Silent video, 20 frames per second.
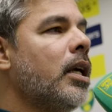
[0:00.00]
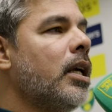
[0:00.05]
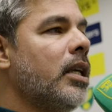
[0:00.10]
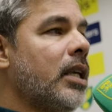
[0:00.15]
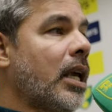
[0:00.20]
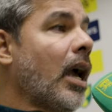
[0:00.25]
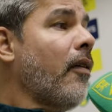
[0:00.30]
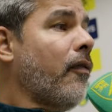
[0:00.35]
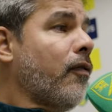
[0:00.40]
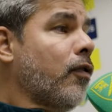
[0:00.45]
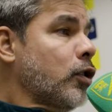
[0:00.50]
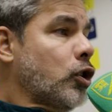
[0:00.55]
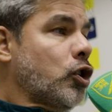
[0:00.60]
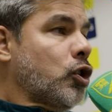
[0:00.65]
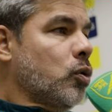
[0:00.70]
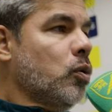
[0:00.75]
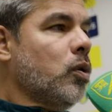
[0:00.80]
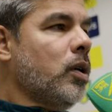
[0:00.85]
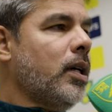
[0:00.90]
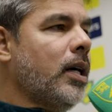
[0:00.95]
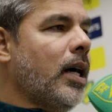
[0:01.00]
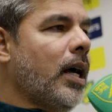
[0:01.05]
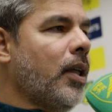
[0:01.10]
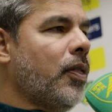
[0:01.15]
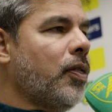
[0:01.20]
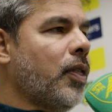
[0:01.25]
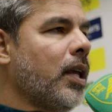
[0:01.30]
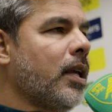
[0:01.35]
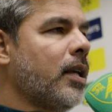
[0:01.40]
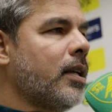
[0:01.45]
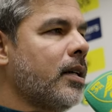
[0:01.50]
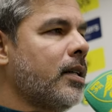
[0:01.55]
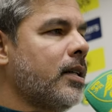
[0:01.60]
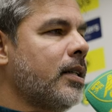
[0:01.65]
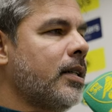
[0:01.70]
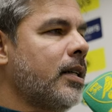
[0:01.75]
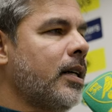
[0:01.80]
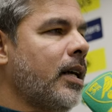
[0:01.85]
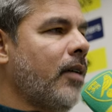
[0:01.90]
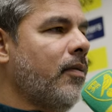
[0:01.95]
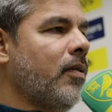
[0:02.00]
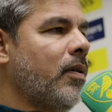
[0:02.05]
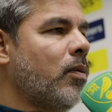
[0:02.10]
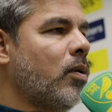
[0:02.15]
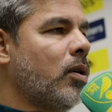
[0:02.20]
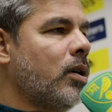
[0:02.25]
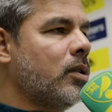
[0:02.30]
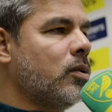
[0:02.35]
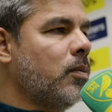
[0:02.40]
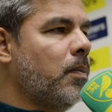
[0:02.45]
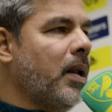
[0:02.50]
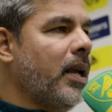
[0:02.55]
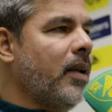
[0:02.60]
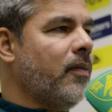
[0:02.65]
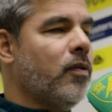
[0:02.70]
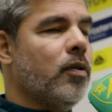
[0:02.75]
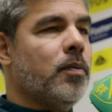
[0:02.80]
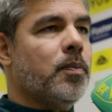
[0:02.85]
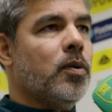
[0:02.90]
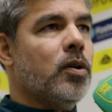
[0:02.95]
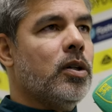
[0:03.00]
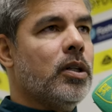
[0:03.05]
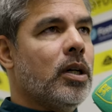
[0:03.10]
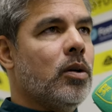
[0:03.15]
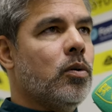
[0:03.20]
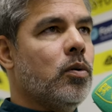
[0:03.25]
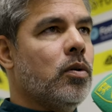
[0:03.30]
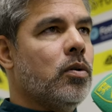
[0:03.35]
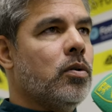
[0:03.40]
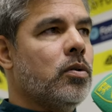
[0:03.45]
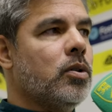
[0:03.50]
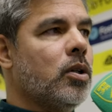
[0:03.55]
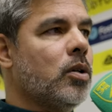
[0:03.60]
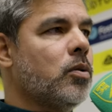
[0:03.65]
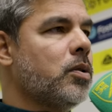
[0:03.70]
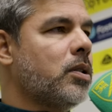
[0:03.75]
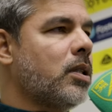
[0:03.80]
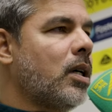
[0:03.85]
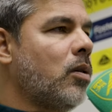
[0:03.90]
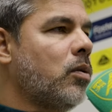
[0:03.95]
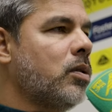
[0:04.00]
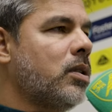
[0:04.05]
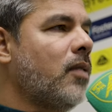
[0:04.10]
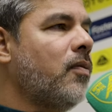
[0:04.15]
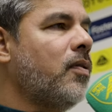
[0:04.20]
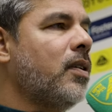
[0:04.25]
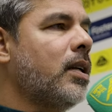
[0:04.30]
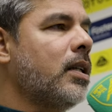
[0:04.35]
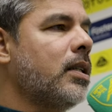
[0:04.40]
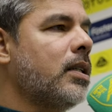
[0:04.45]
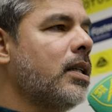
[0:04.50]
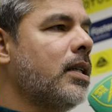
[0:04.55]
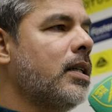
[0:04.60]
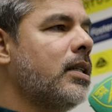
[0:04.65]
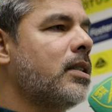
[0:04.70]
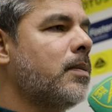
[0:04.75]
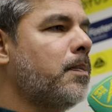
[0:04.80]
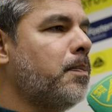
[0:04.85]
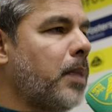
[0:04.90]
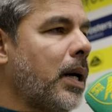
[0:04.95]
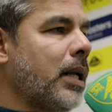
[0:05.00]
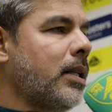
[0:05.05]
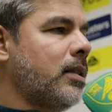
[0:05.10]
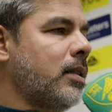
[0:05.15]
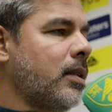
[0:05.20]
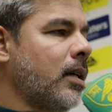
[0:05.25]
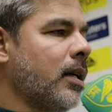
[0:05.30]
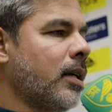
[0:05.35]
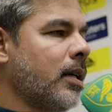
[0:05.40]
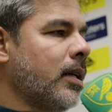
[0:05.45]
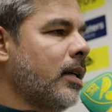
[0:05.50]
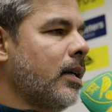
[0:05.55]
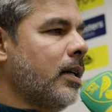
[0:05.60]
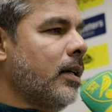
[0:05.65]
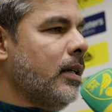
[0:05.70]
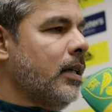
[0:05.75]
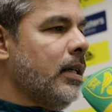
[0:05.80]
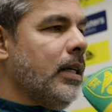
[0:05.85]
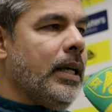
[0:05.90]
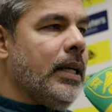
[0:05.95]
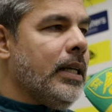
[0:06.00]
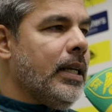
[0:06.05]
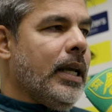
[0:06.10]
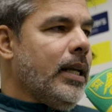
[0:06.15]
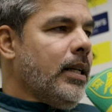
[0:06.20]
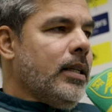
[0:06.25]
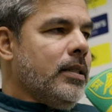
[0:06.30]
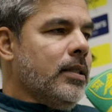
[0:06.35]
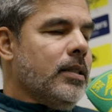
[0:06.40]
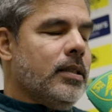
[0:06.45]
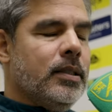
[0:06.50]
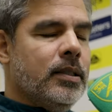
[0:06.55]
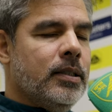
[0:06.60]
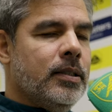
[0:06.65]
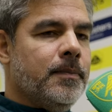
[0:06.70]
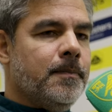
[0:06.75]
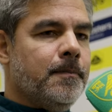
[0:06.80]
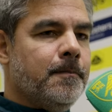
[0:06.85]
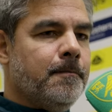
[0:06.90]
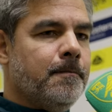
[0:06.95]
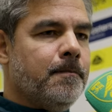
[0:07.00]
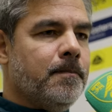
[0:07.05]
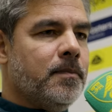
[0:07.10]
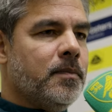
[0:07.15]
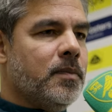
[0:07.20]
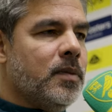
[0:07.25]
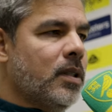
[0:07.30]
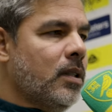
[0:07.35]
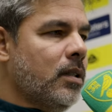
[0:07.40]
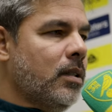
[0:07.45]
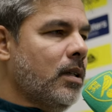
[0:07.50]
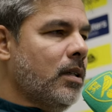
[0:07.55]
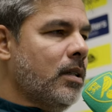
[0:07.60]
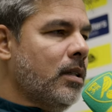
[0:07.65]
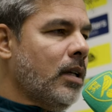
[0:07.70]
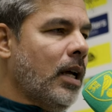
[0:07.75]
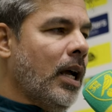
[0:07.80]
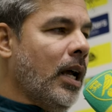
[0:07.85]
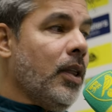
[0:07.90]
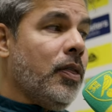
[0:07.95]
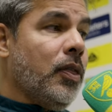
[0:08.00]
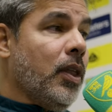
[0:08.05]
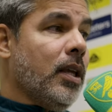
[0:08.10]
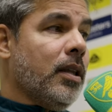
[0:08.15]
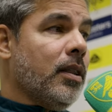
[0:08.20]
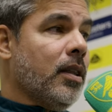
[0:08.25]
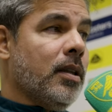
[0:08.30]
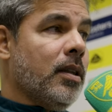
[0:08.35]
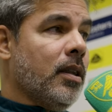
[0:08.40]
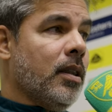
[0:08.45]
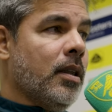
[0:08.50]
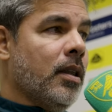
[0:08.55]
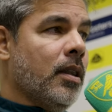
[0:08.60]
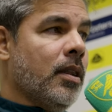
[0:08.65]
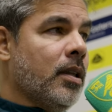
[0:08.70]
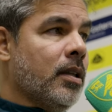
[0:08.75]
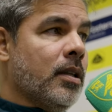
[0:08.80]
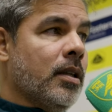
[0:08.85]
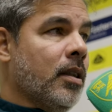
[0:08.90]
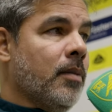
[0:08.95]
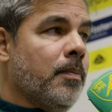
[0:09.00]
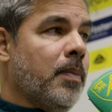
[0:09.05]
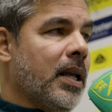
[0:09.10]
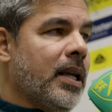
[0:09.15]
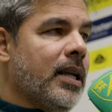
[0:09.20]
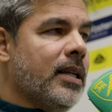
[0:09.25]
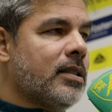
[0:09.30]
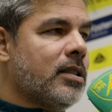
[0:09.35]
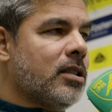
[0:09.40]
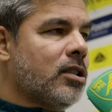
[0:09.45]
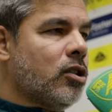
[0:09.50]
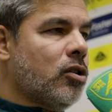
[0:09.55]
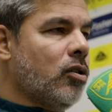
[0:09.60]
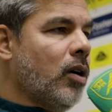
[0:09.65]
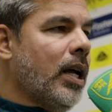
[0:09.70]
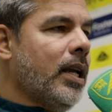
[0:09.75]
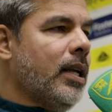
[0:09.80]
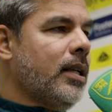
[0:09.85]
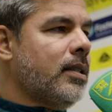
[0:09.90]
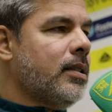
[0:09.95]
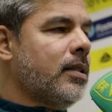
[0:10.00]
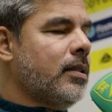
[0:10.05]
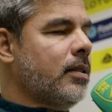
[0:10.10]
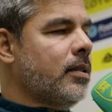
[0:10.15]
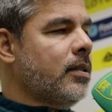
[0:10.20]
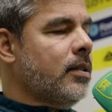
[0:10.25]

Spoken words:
Yeah, for sure. I think everyone who played football knows how difficult it is. But again, I think that the players tried.